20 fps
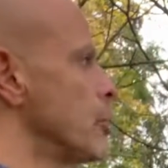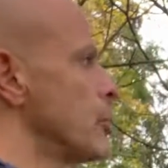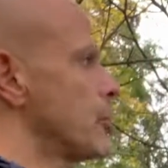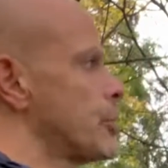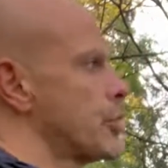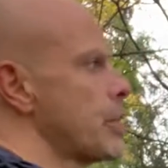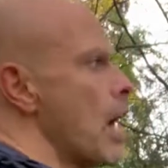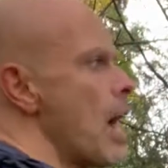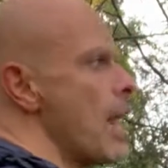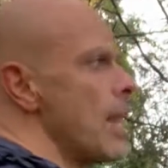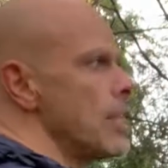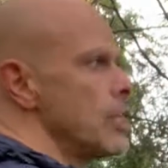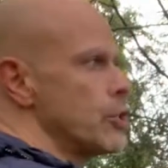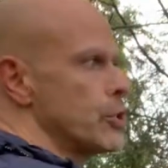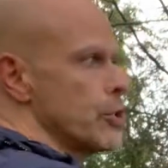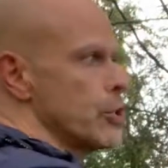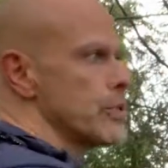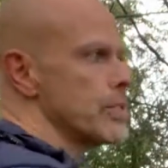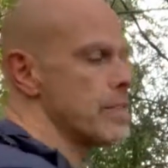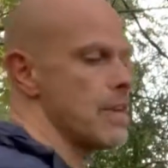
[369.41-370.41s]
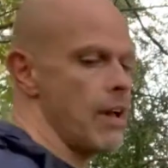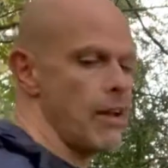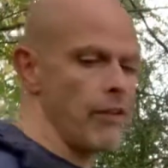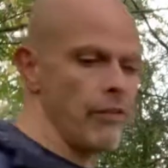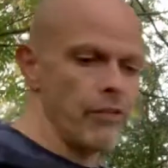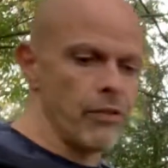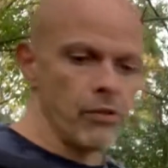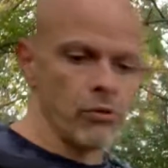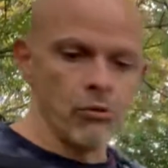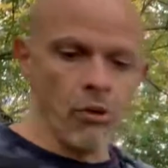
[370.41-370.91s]
Challenge yourself.
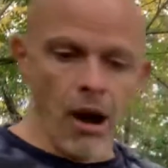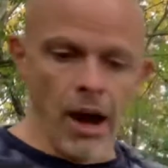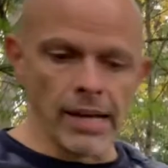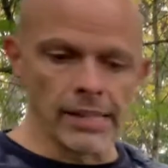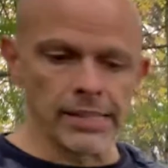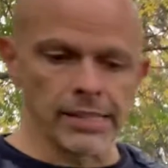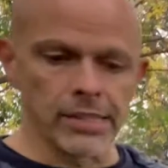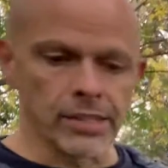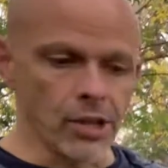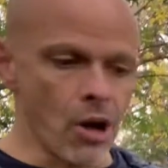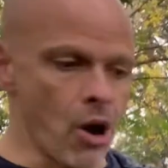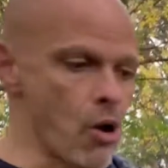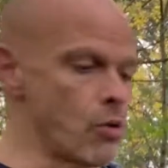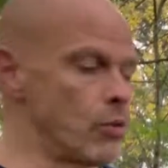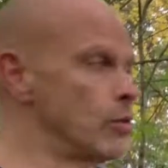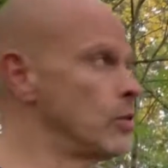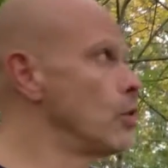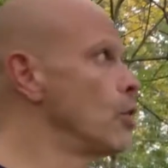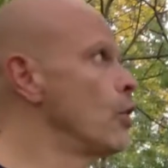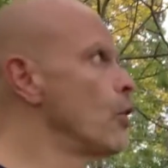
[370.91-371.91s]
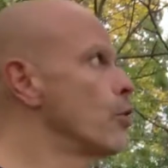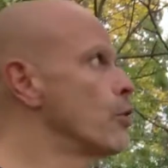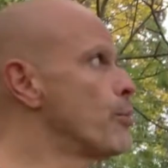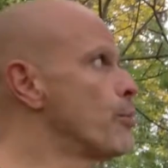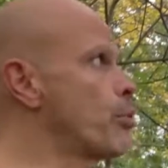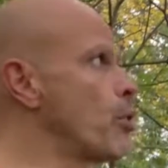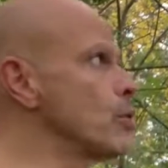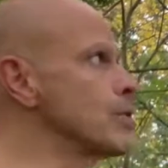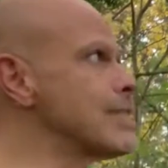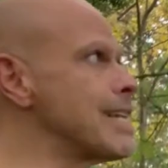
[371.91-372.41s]
Right. So the
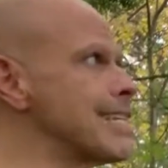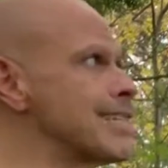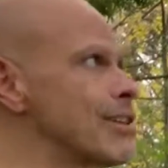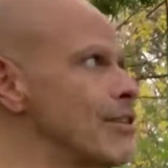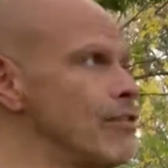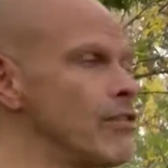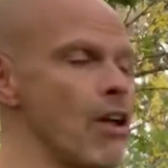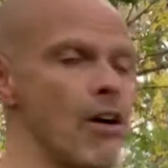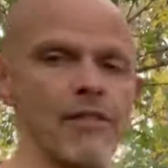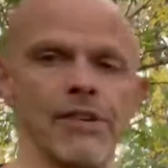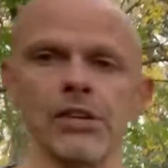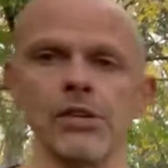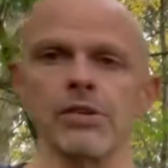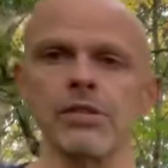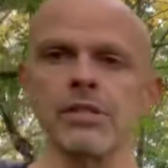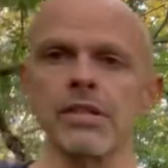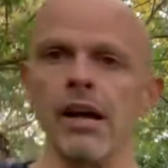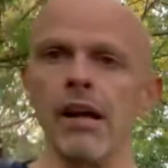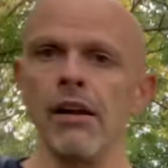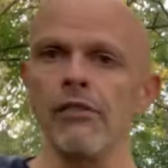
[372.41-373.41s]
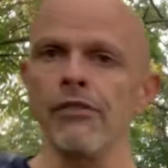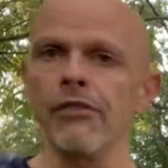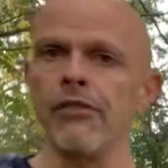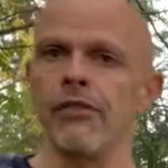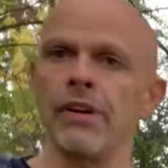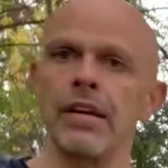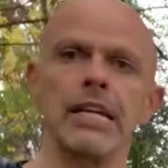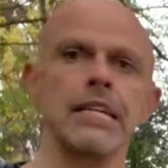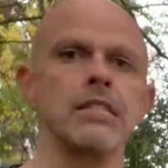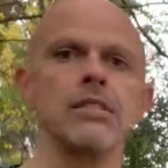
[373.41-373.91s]
process of loving yourself
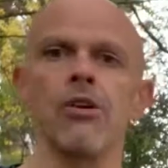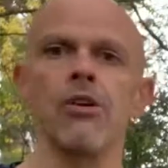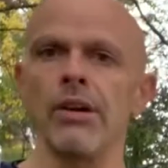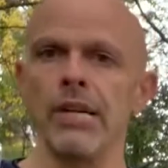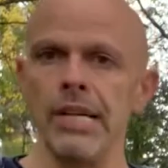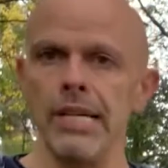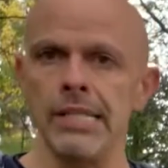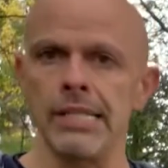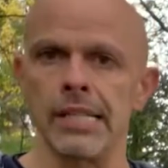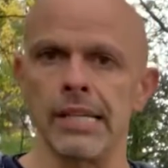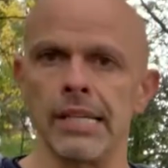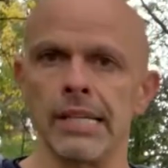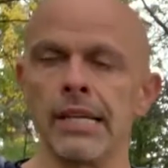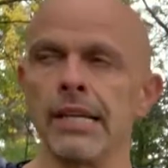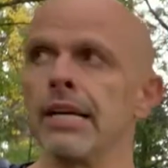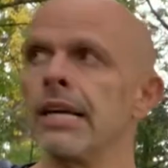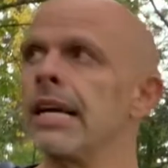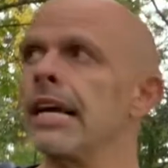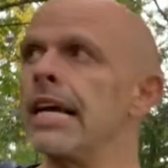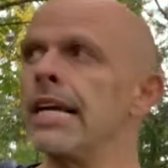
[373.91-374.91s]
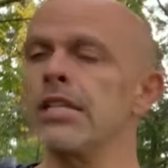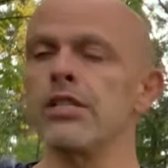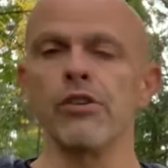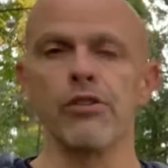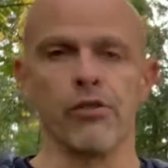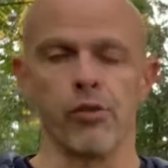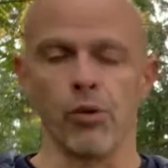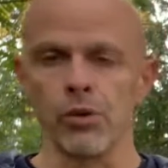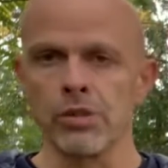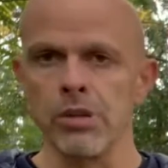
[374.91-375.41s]
is not easy. It's a
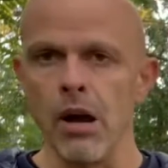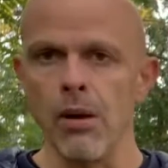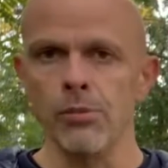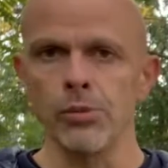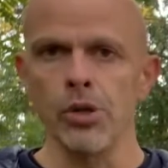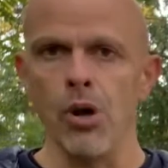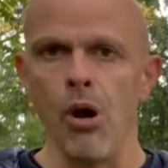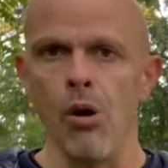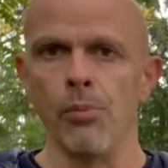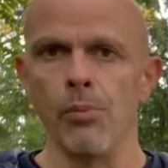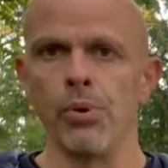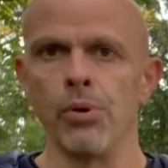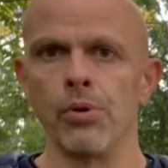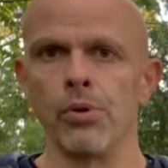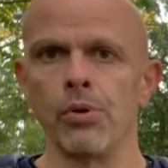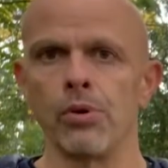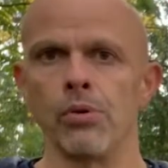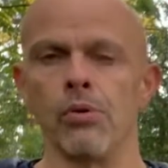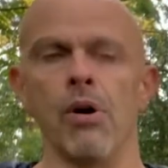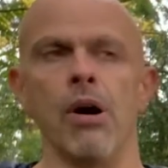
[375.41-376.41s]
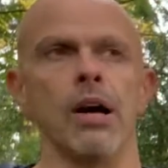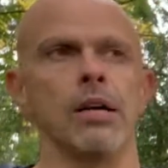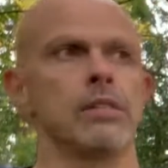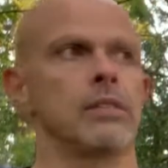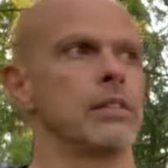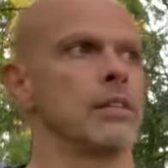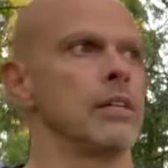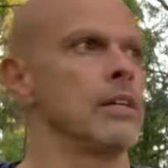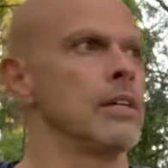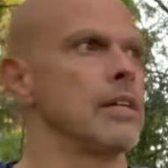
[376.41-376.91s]
full-time job, right?
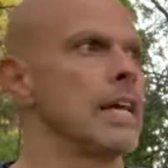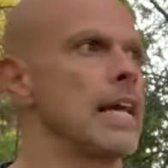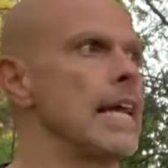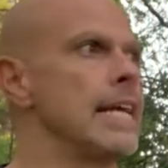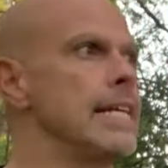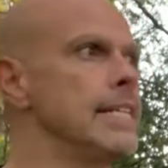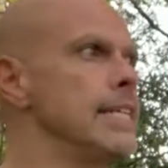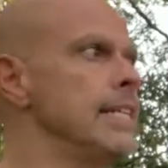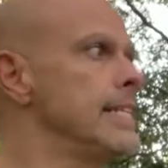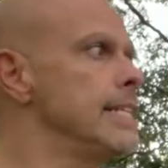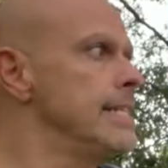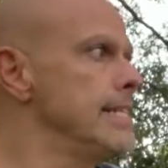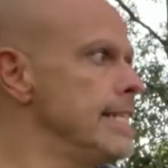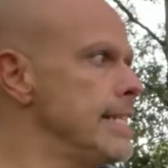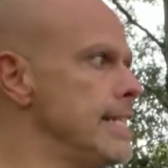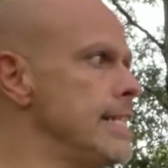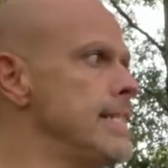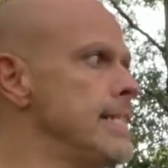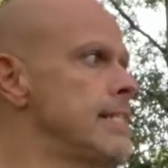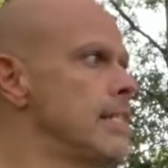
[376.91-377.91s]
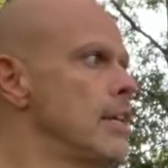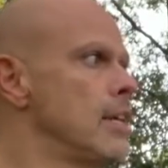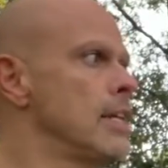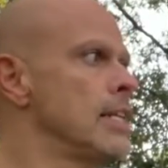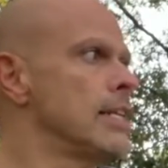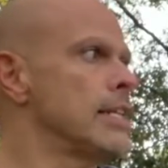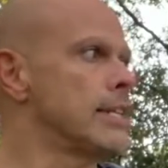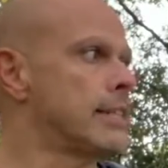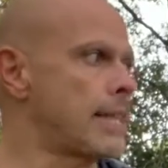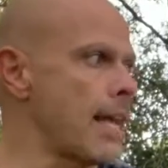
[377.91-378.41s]
It needs
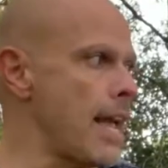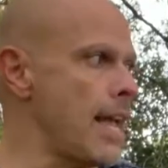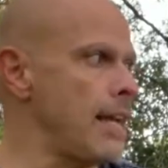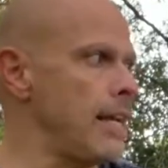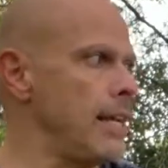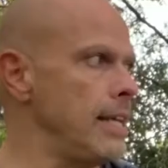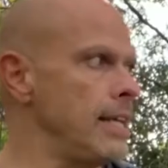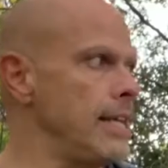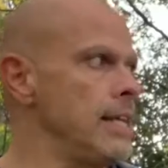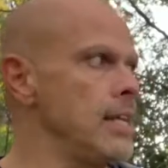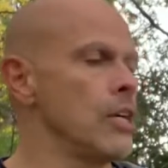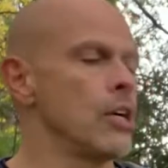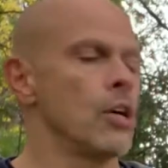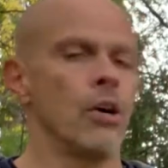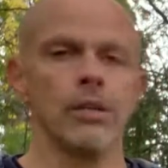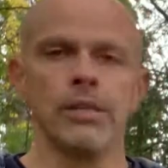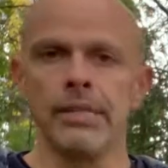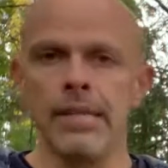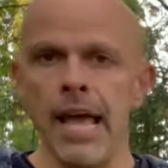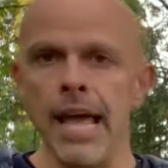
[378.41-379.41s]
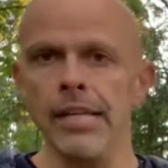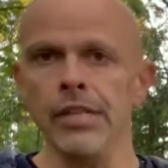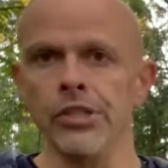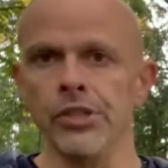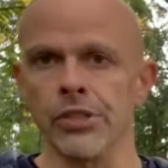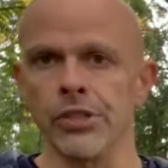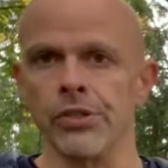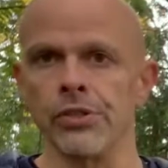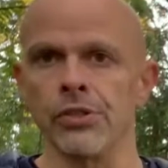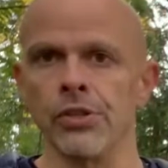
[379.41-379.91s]
daily
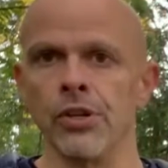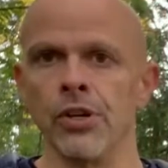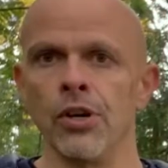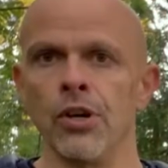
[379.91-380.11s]
attention.